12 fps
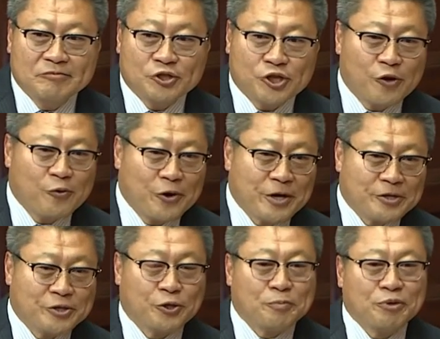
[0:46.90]
Sure, we're in a
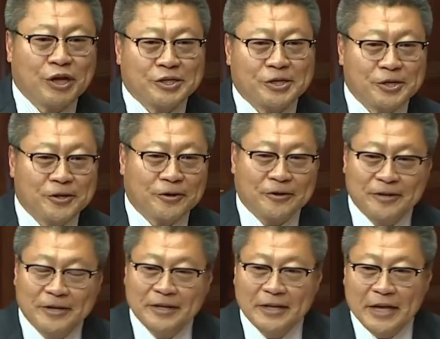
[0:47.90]
surplus year,
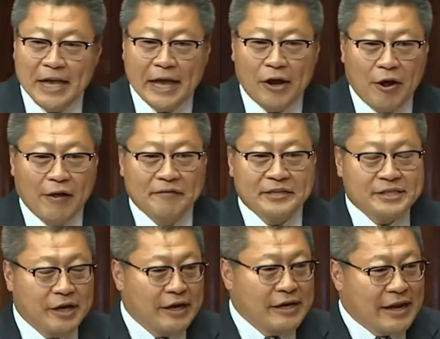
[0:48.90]
and all of a
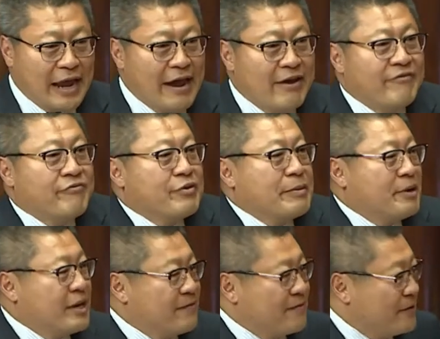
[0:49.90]
sudden,
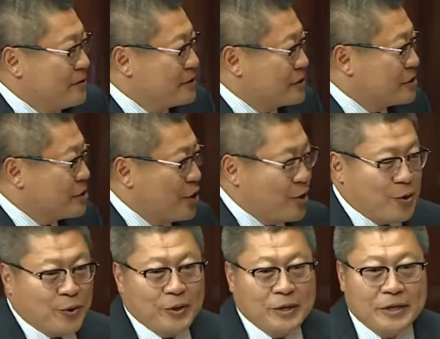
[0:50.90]
everybody feels as
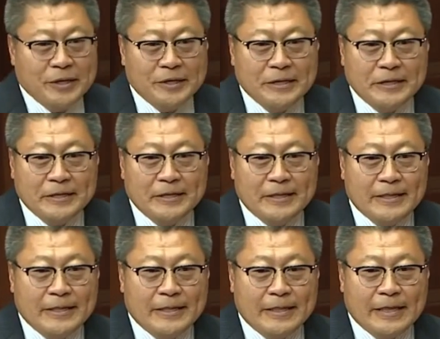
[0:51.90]
though
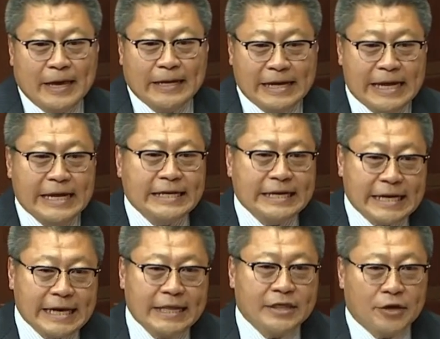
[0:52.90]
they need to
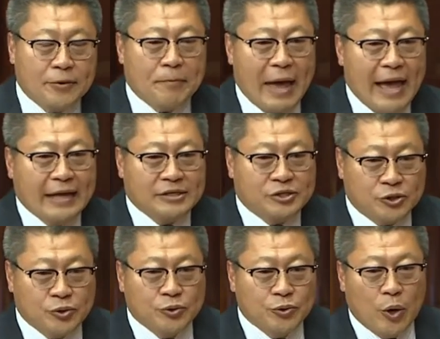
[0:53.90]
get their past
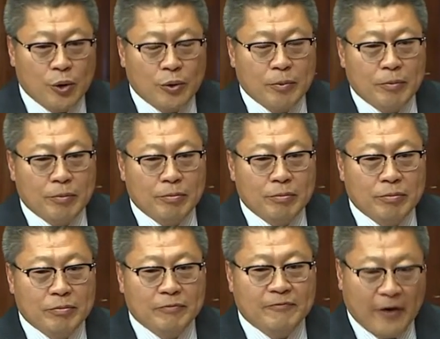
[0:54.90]
due
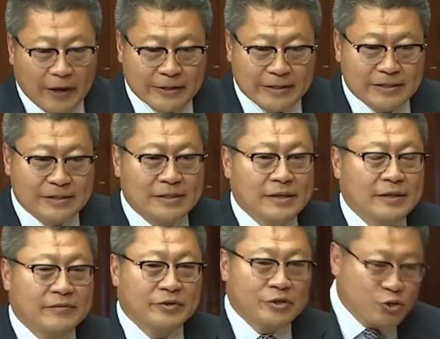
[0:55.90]
funds
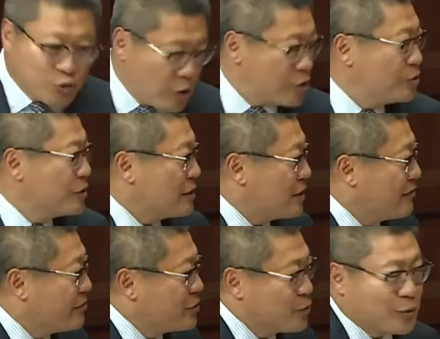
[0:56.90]
for the struggle that
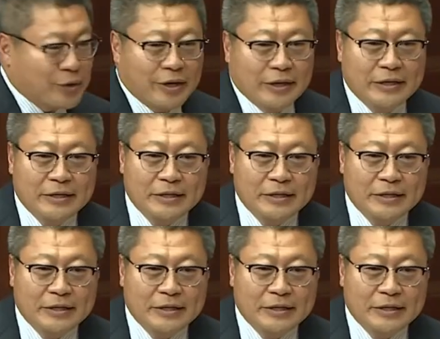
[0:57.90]
they've endured.